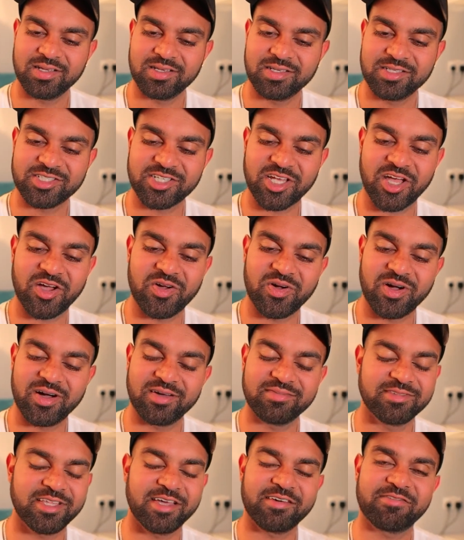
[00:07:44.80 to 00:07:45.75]
So
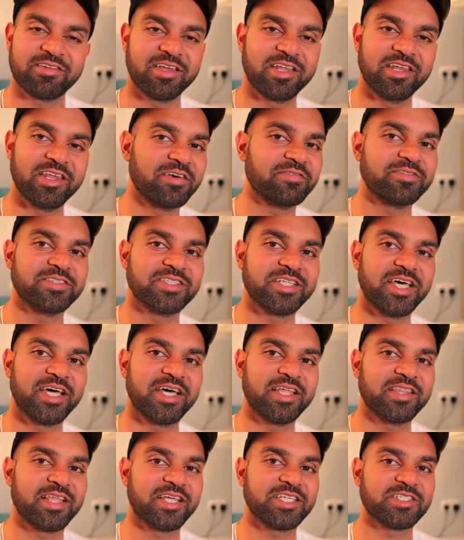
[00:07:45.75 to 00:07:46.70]
definitely loving
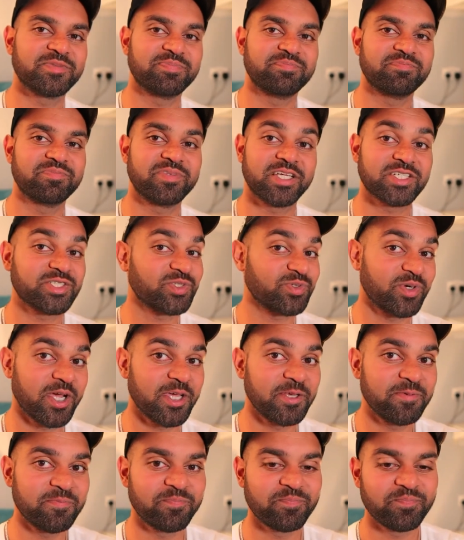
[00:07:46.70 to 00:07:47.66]
that. That's
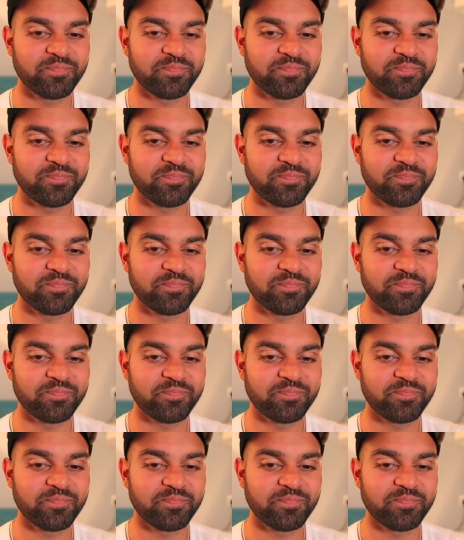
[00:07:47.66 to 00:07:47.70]
great,